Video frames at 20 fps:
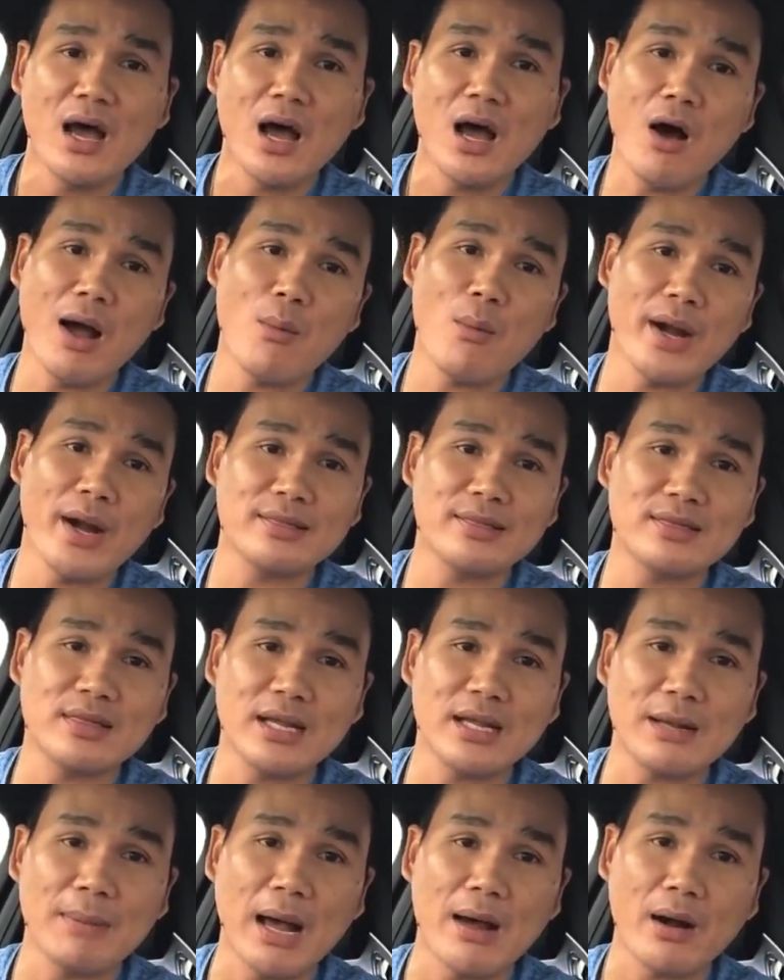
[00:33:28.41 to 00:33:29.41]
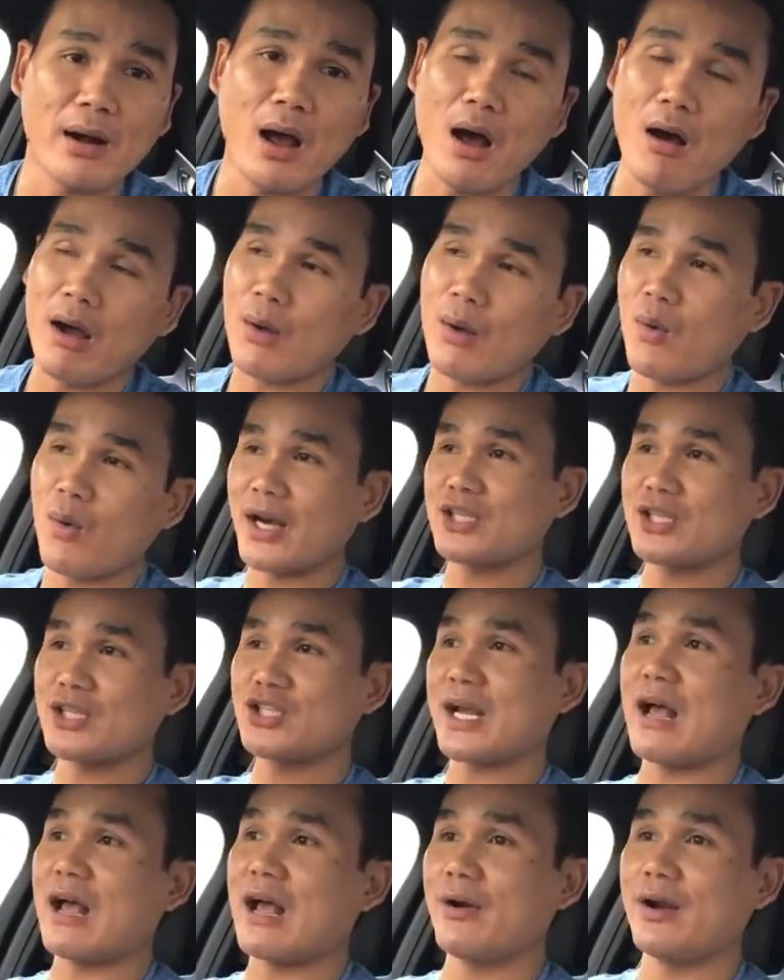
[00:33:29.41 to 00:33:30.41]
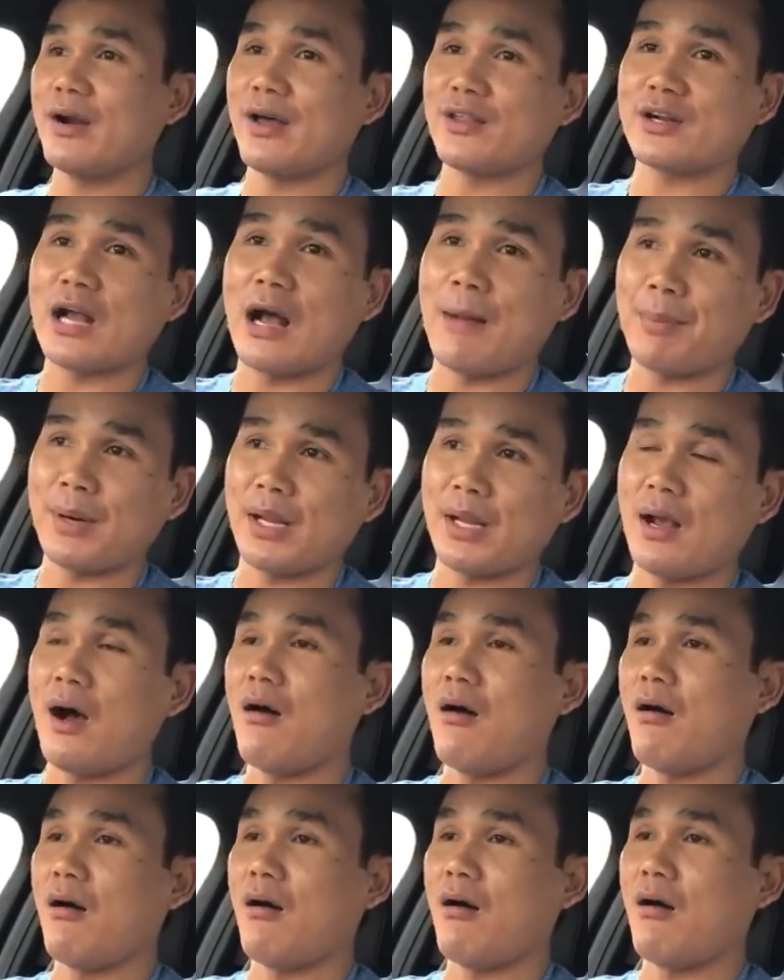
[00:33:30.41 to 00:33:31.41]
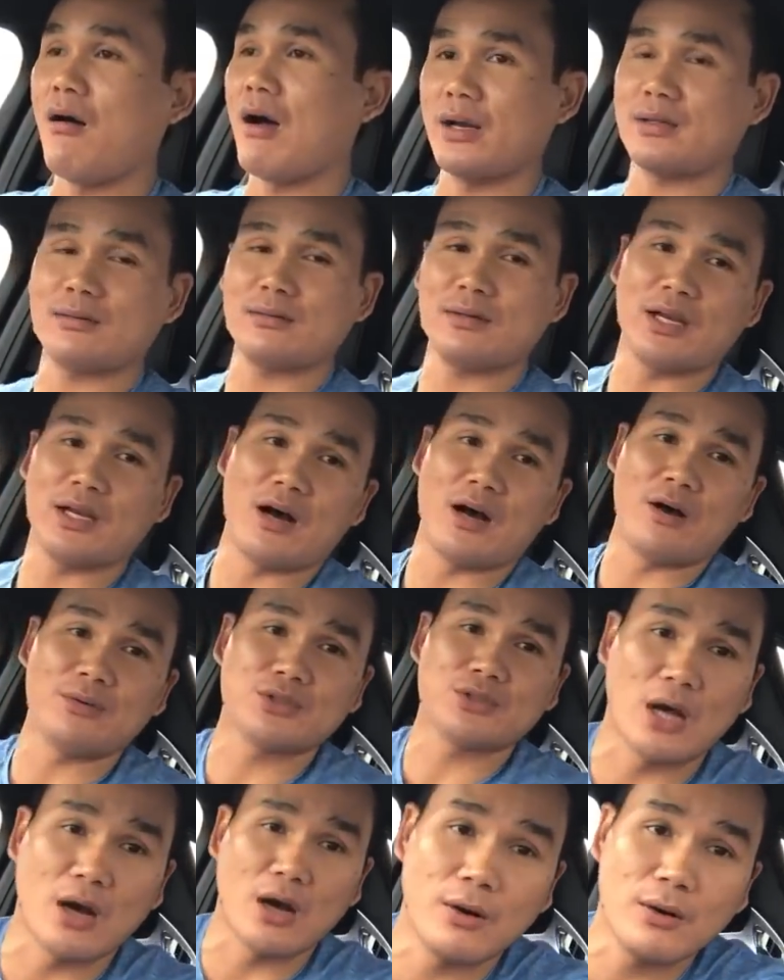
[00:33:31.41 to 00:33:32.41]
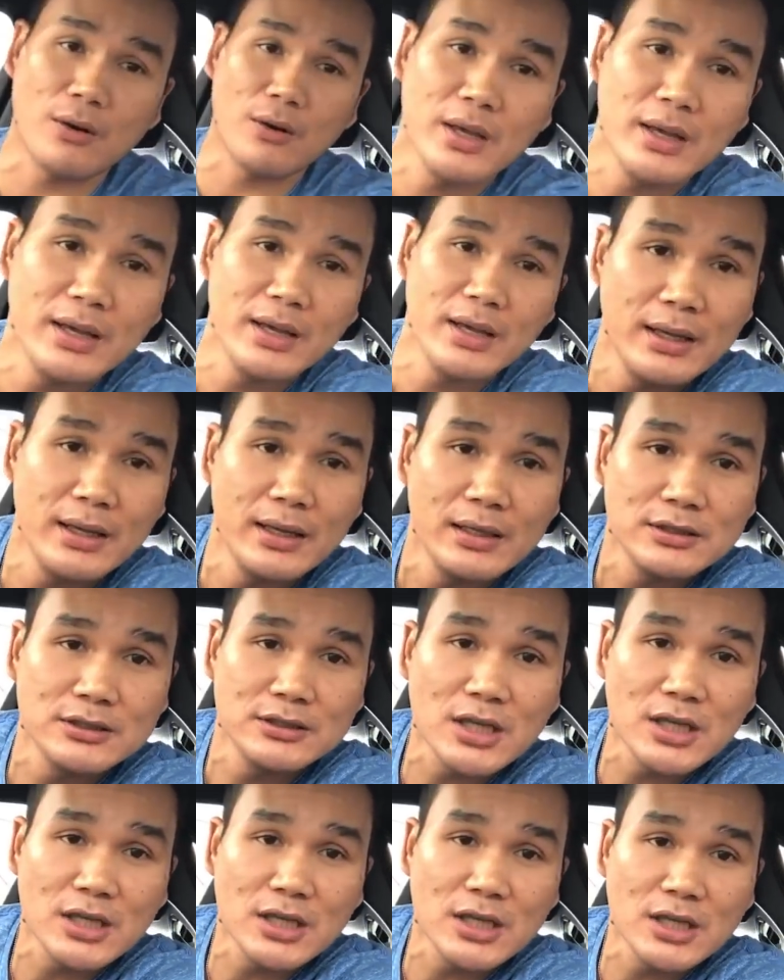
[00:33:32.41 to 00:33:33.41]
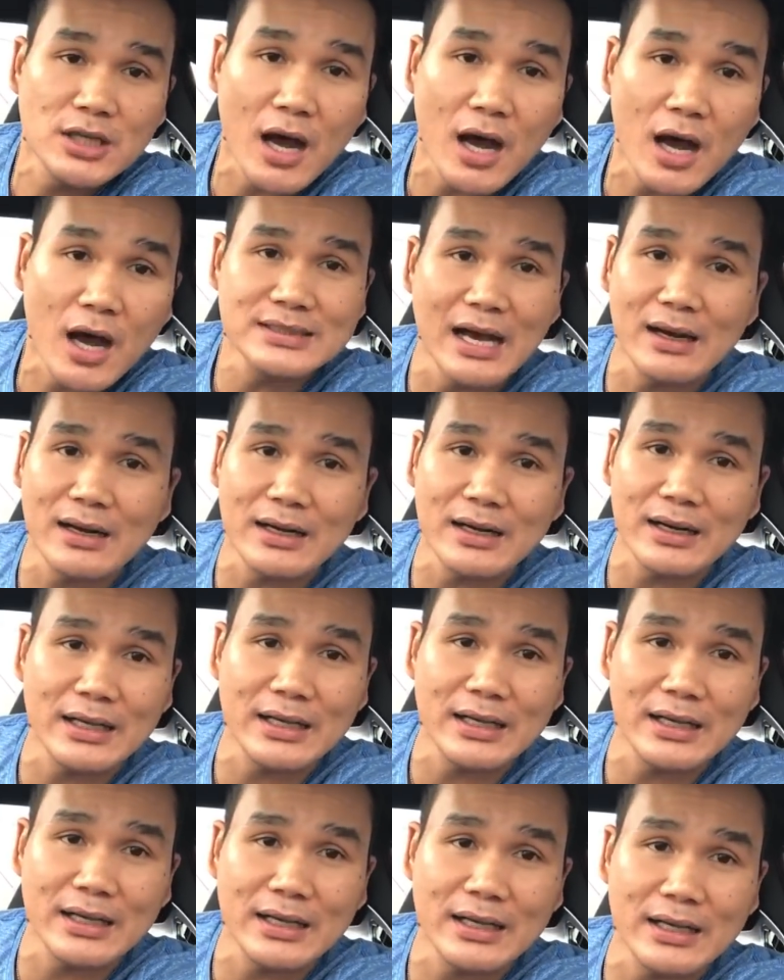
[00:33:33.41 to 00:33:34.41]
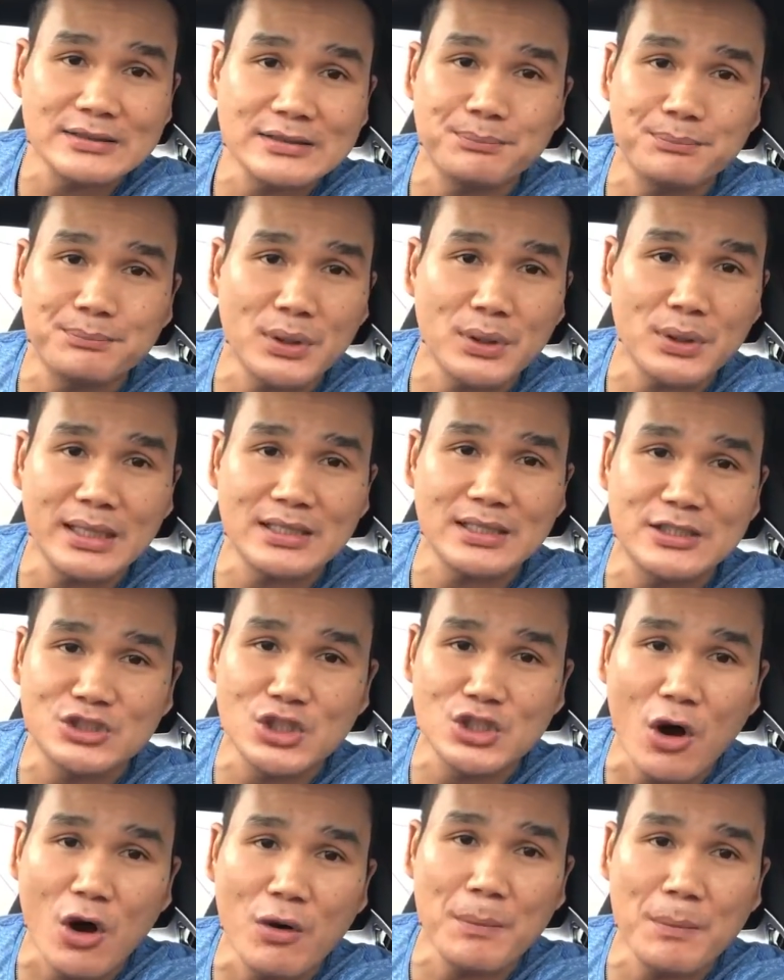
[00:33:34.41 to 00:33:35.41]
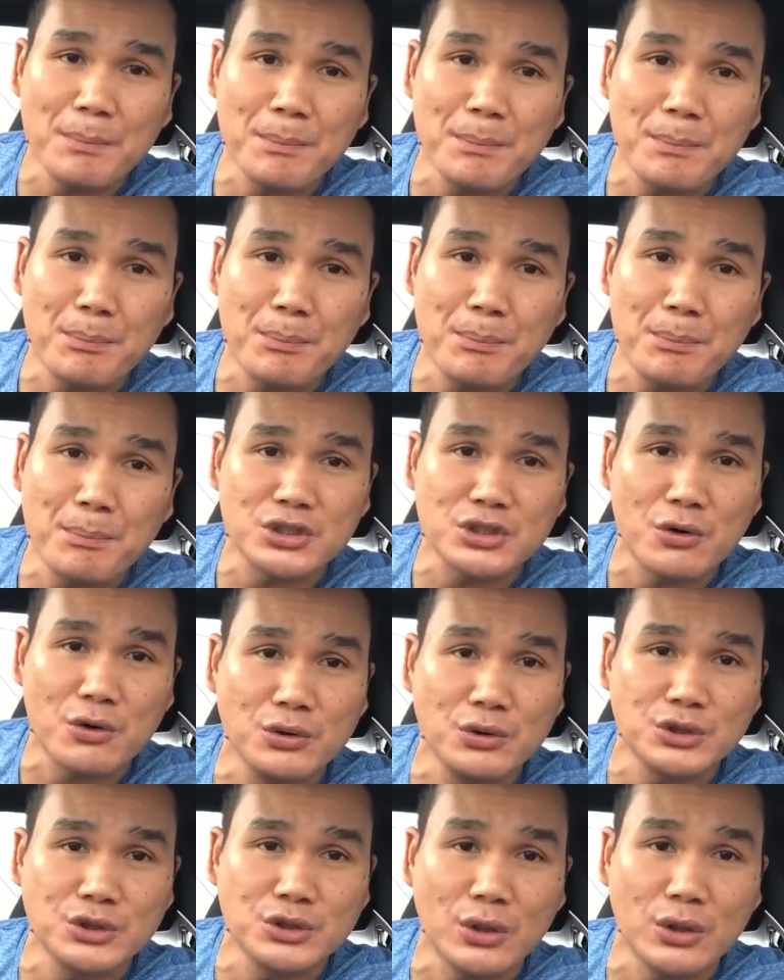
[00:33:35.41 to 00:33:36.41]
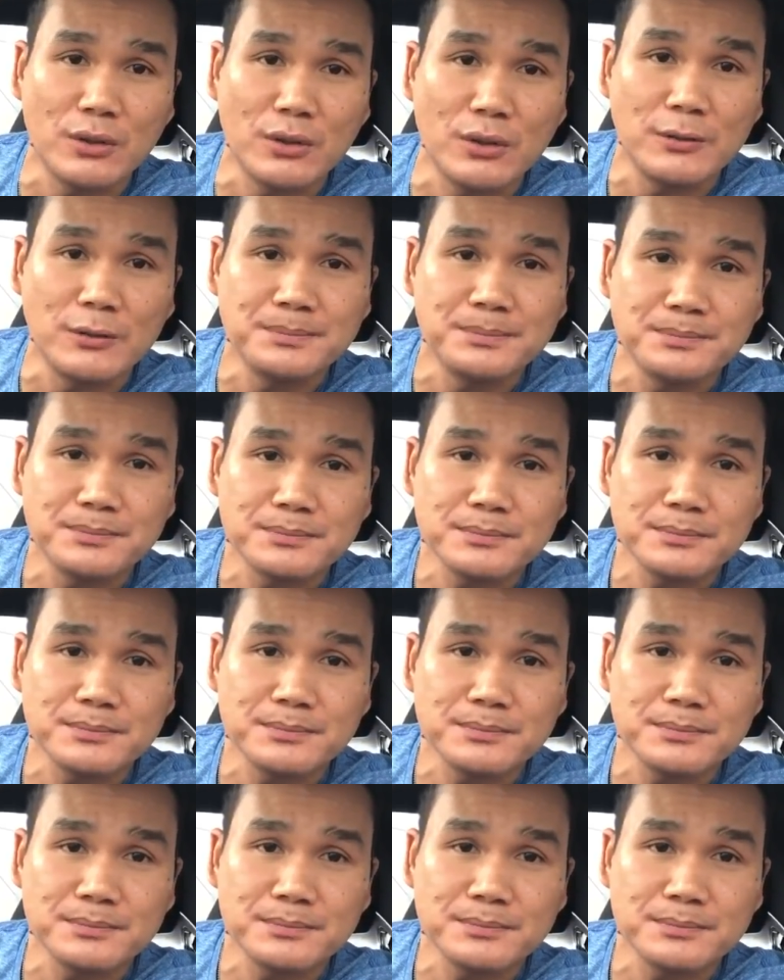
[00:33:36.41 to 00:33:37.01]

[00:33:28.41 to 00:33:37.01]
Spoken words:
Oh, I want to think about it. Oh, I want to check out another company. Oh, I want, you know, so talking to seller is it's so important, so crucial.